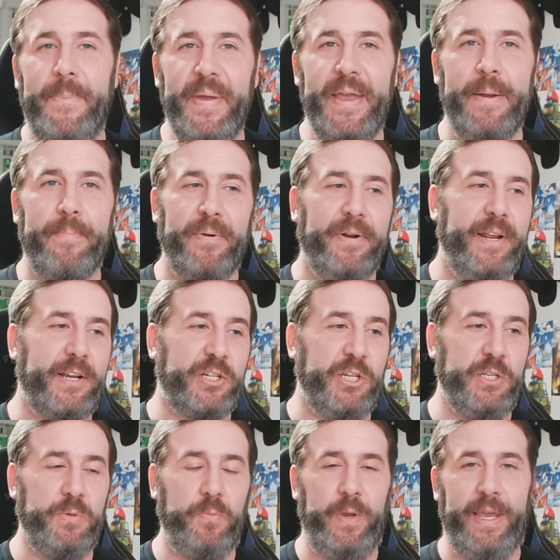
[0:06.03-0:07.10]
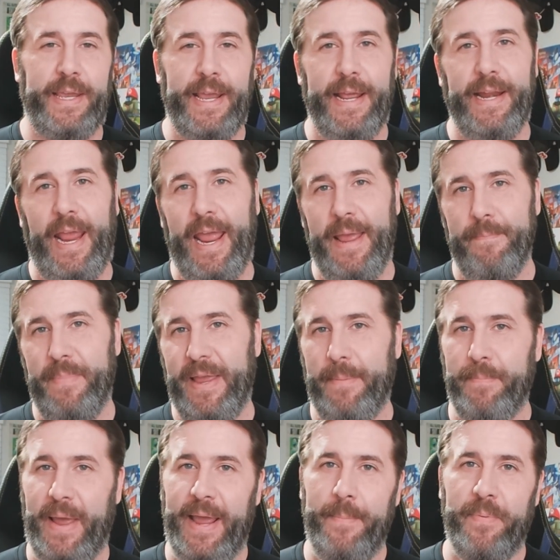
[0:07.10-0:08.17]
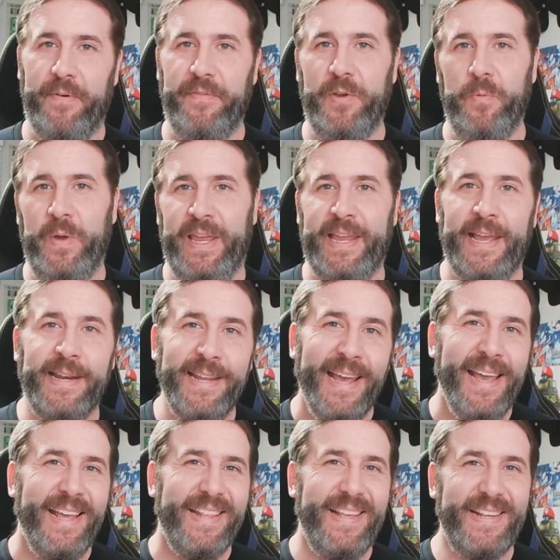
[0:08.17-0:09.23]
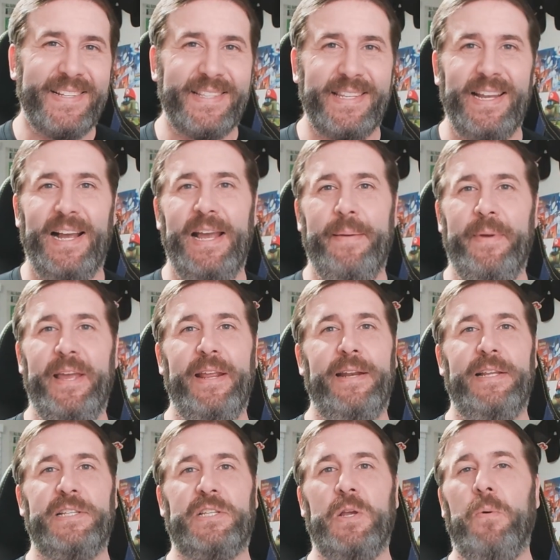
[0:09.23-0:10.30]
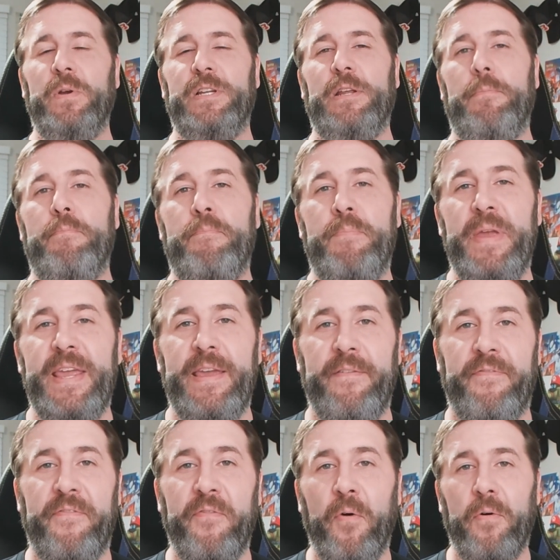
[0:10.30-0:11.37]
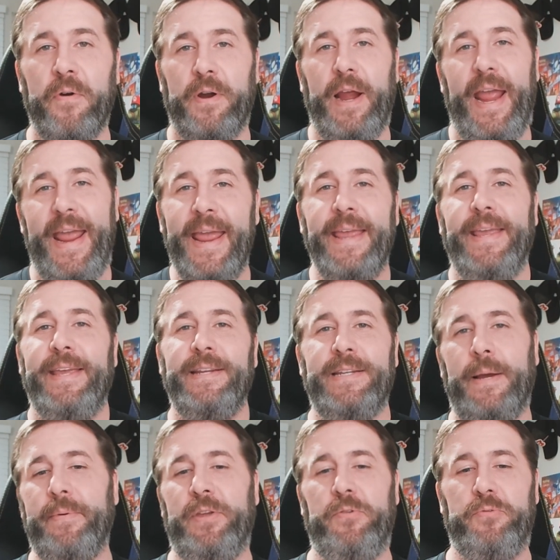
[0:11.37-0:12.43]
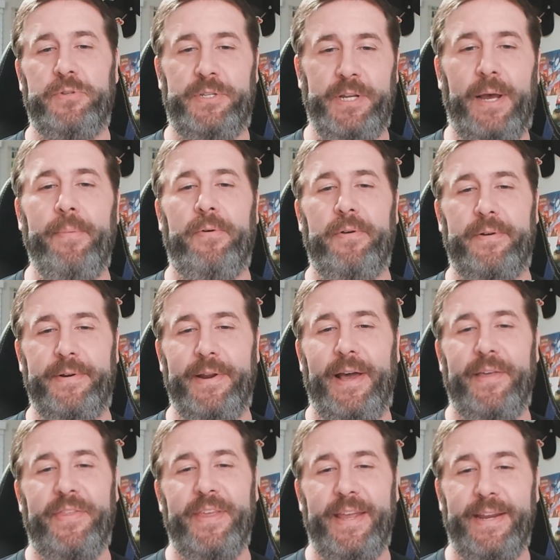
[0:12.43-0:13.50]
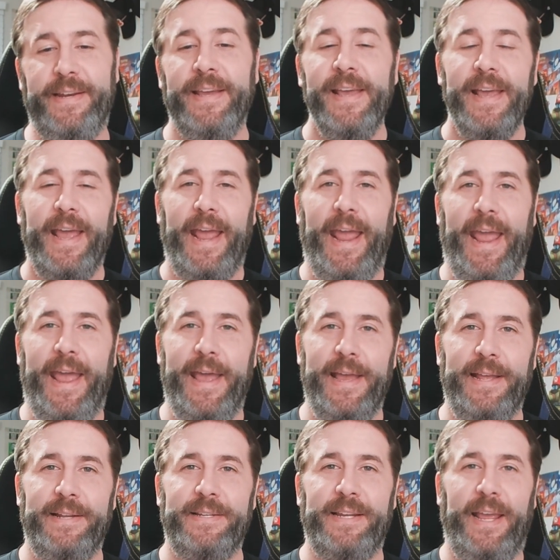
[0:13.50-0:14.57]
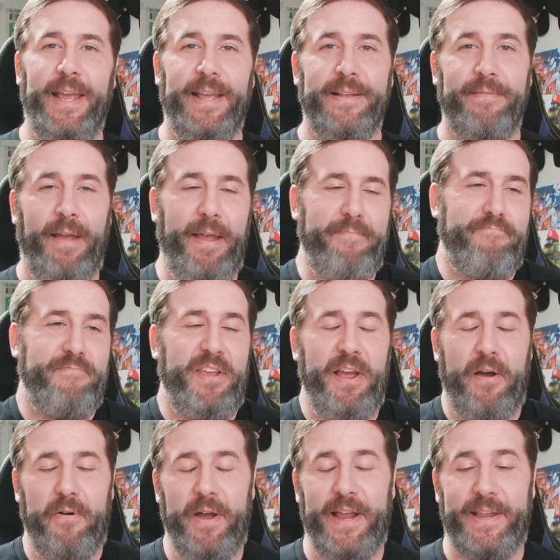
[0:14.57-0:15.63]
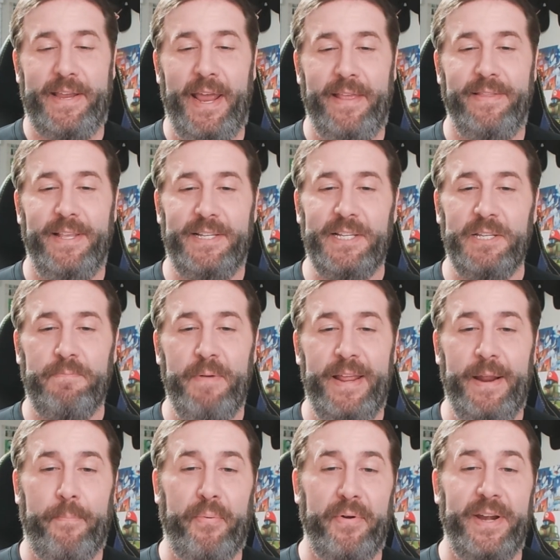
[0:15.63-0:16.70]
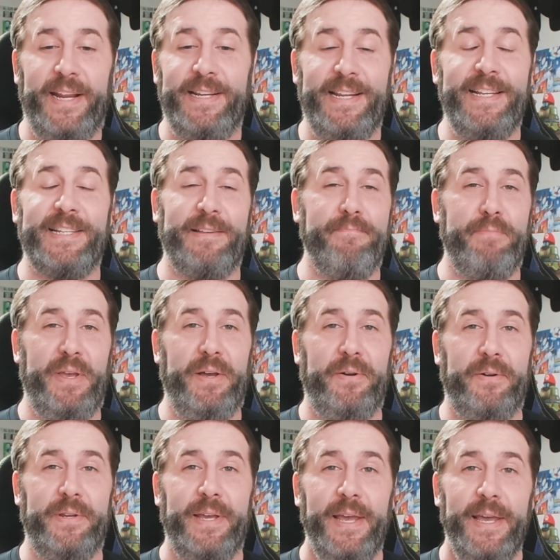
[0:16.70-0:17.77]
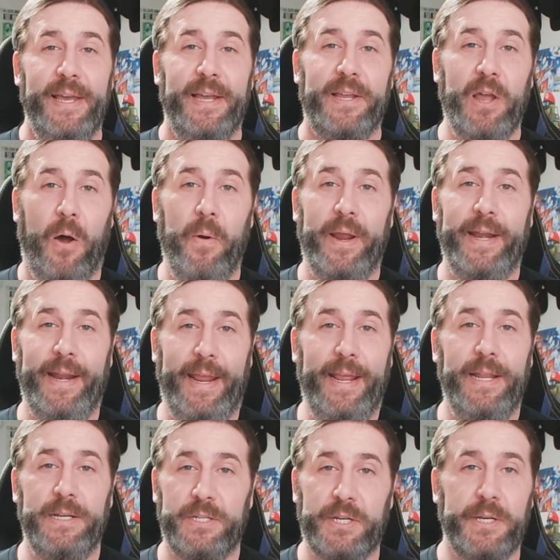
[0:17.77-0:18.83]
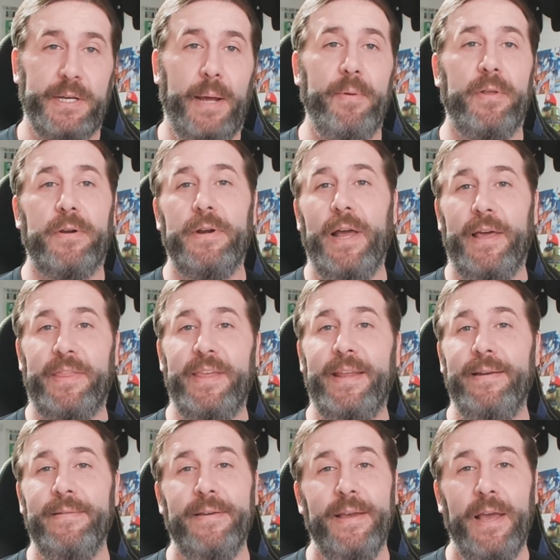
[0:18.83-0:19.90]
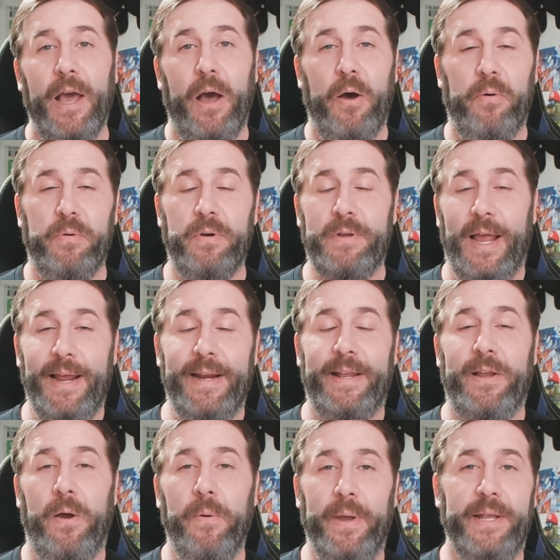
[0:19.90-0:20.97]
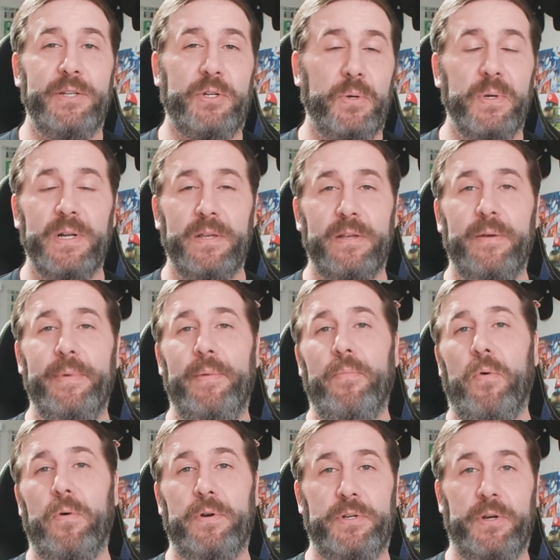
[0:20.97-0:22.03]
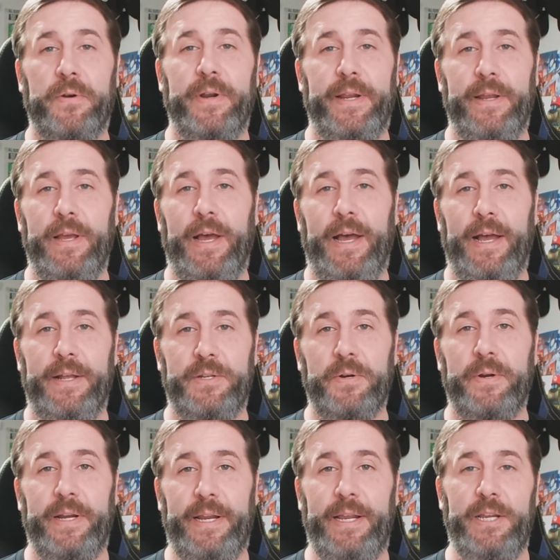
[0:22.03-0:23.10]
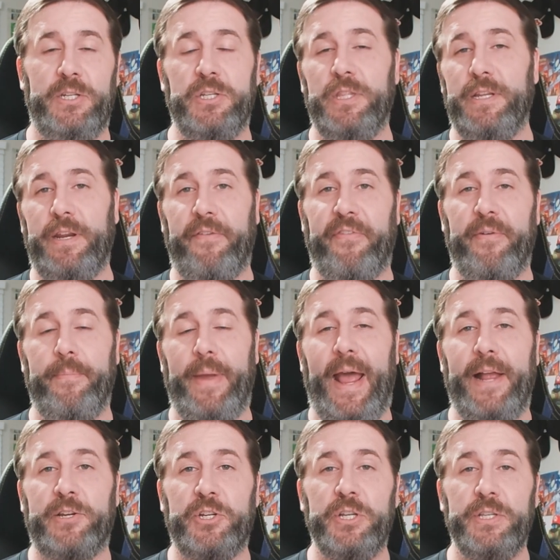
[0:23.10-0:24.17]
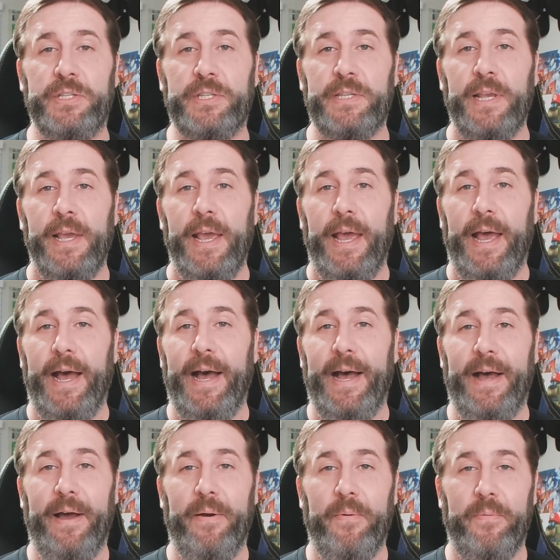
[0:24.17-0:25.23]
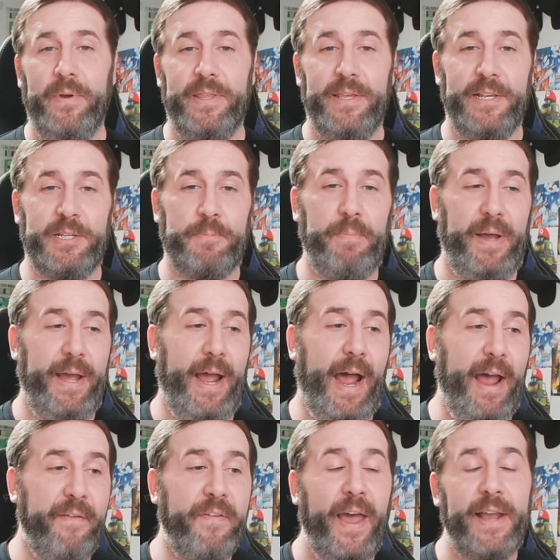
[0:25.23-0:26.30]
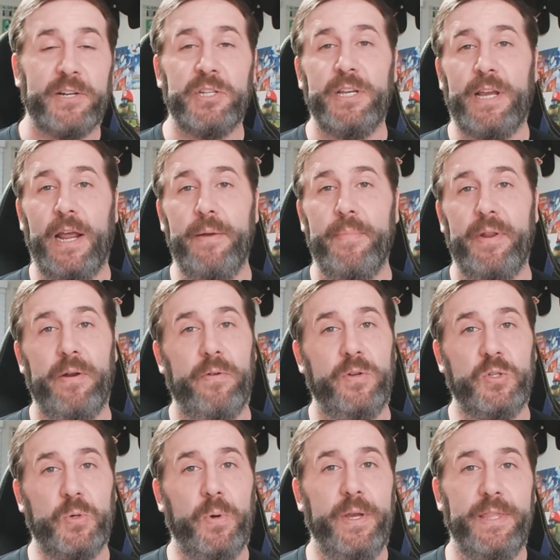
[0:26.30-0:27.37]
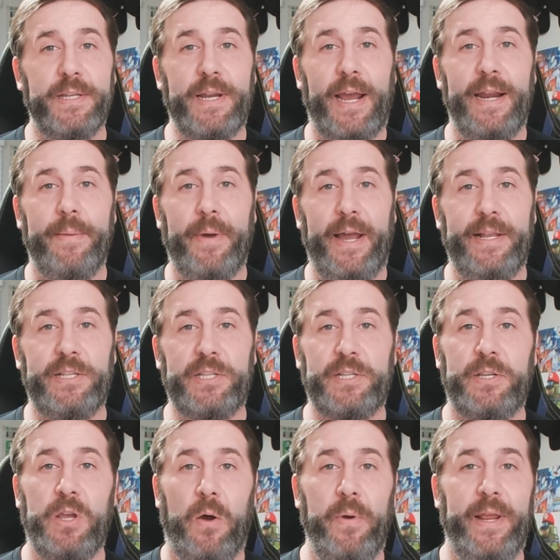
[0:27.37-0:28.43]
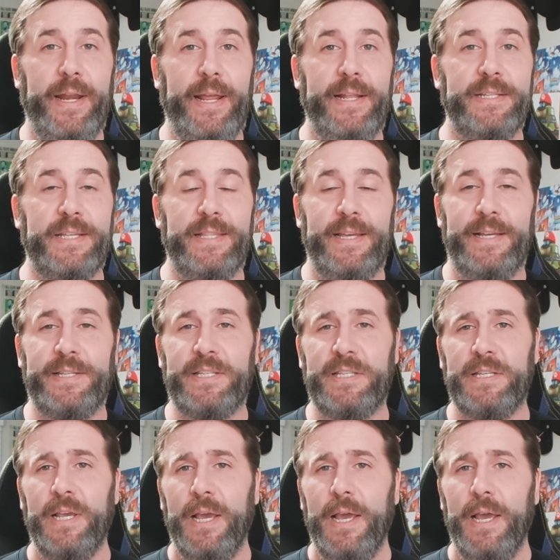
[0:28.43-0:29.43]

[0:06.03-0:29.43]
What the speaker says: big predictions weekend and big pay-per-view weekend. This time it is going to be for AEW Double or Nothing, and again, this has been a pretty decent build going into Double or Nothing. We'll kind of go into it a little bit more during each of the different matches with this, but I've actually kind of been enjoying the Dynamites going into this.